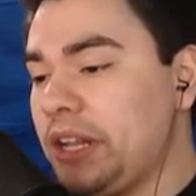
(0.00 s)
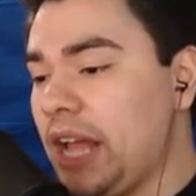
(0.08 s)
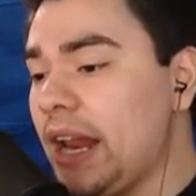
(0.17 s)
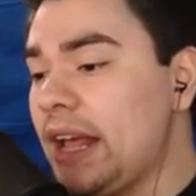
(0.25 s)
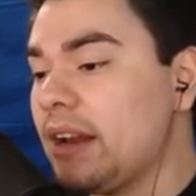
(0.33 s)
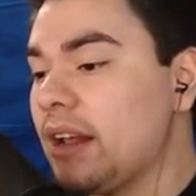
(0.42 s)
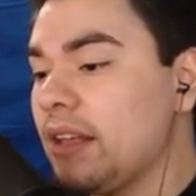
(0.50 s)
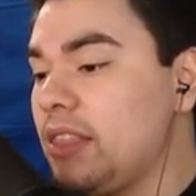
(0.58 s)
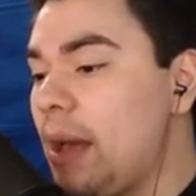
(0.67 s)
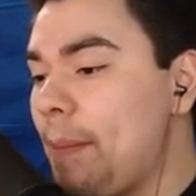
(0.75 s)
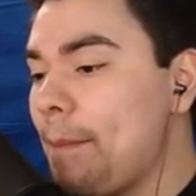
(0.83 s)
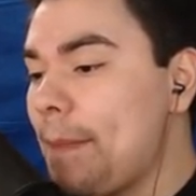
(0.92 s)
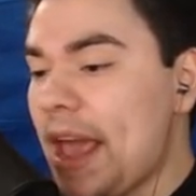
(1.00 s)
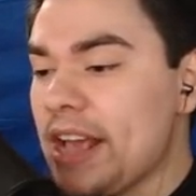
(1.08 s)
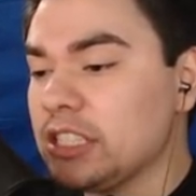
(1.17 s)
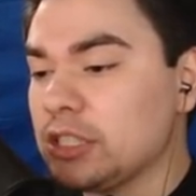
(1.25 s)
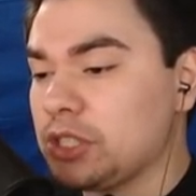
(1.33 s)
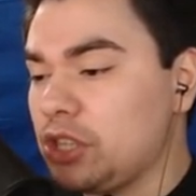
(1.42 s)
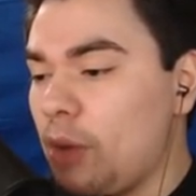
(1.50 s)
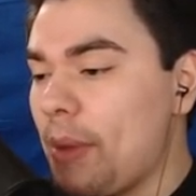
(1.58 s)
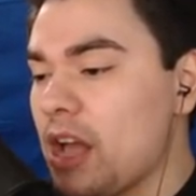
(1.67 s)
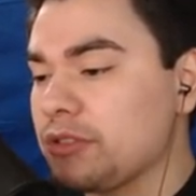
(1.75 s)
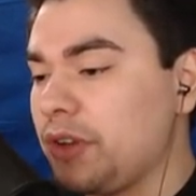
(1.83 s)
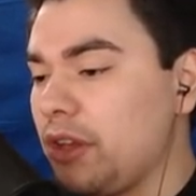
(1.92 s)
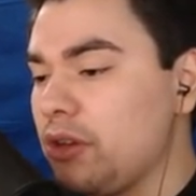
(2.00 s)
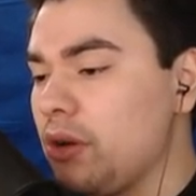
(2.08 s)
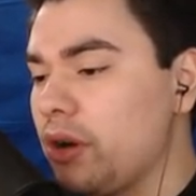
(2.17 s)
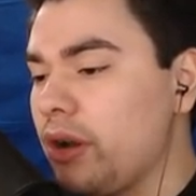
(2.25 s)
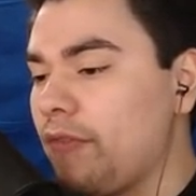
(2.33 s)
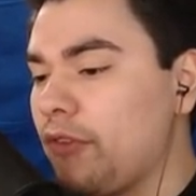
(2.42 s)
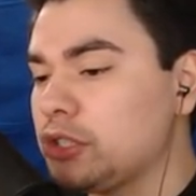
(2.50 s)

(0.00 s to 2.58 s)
We did it! The maze was no match for you. You earn a